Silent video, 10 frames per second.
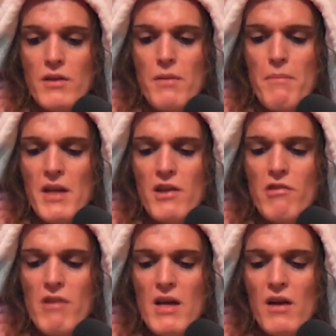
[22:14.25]
The minute
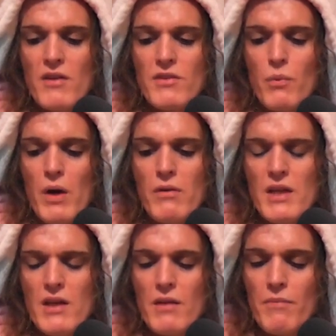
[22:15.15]
you realise the world
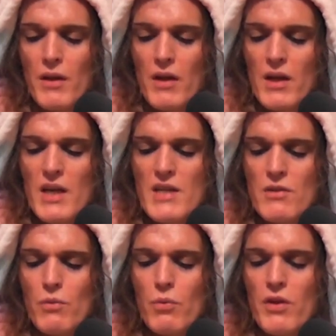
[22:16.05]

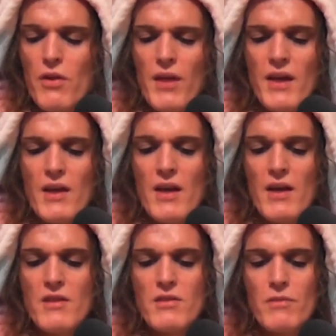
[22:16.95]
isn't what you think it
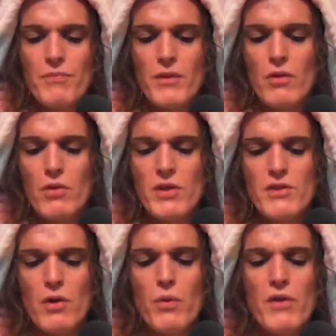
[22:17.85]
is, or
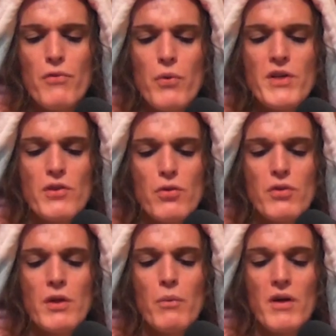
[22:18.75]
it's not what you've always
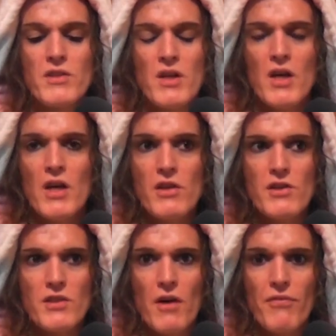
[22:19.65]
thought it was,
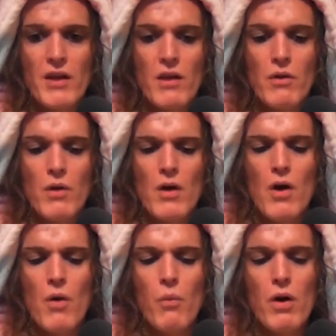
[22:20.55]
you start thinking,
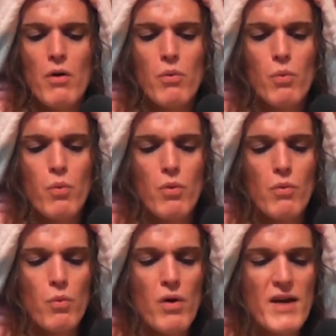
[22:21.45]
well,
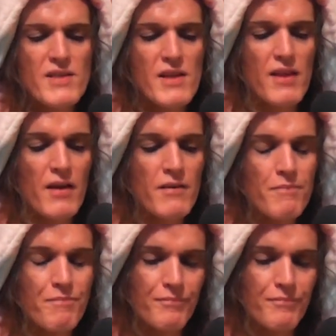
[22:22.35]
what is it then?